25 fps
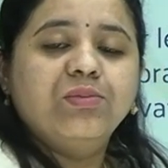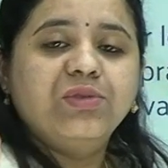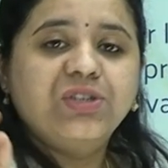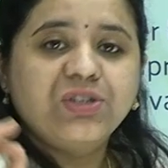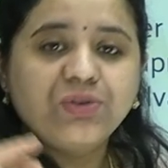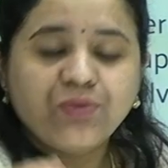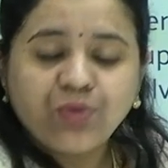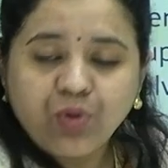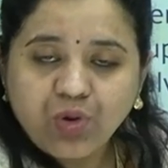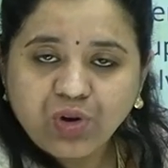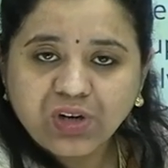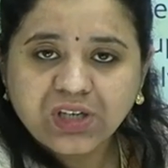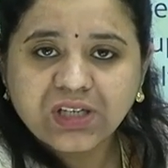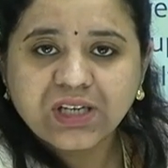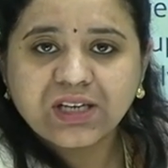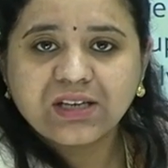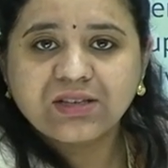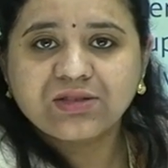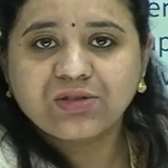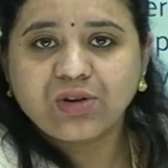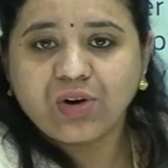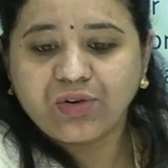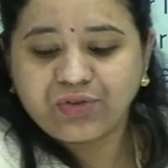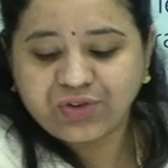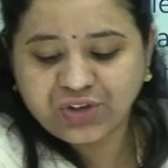
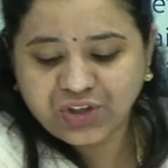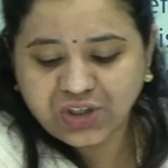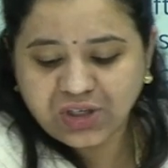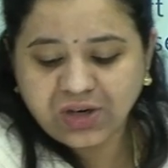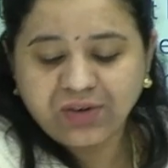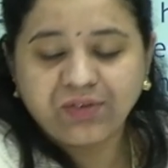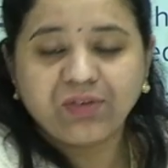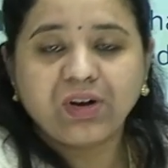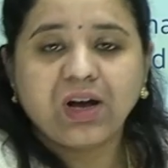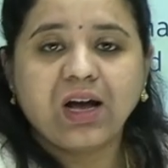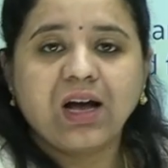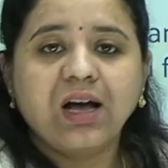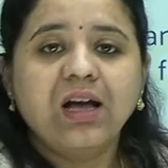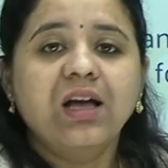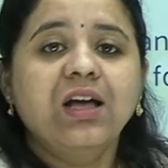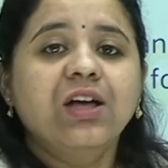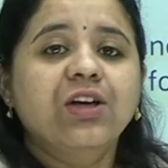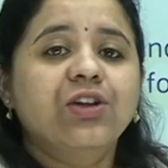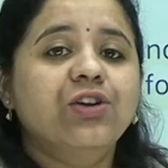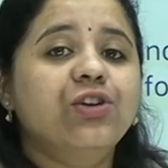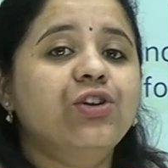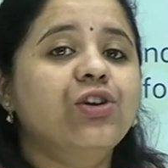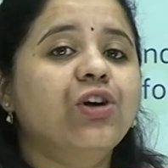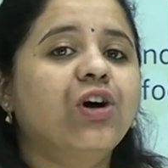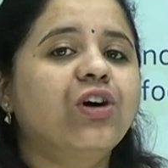devotees of Shiva
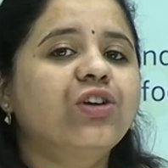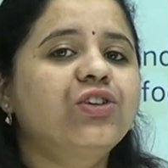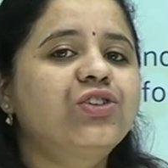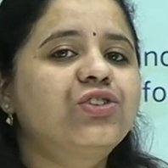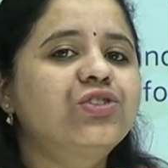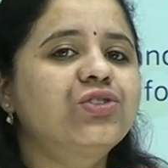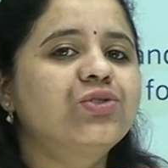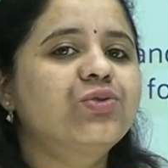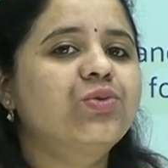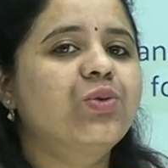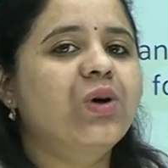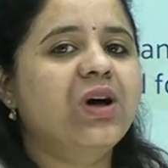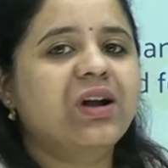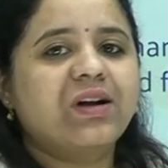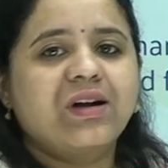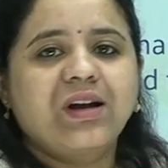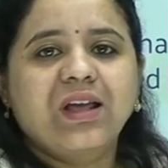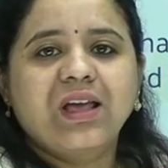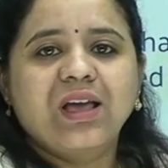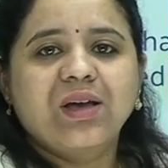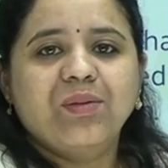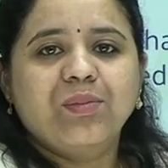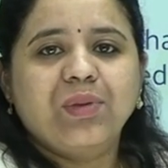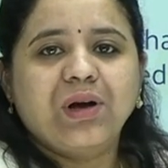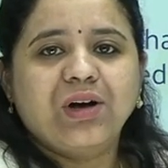not to
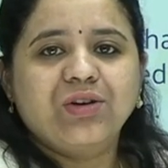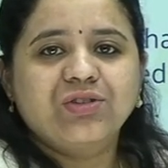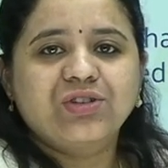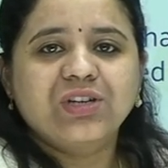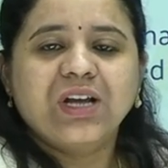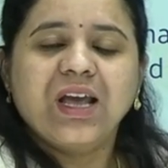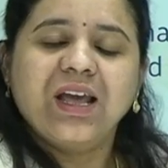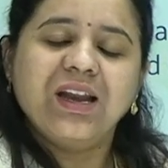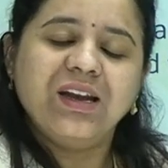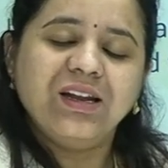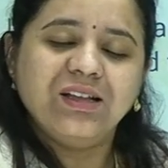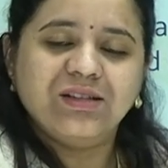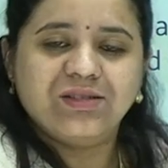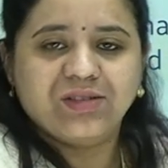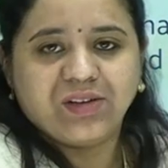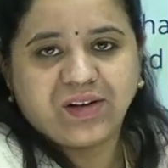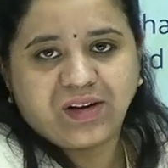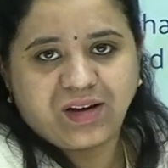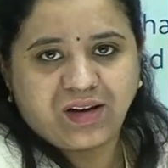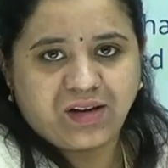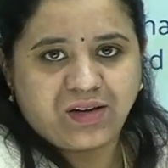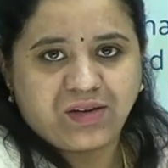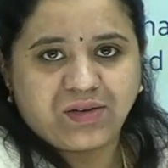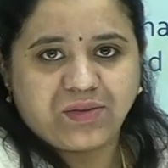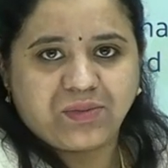worry about
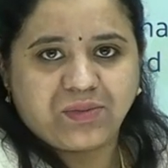anything.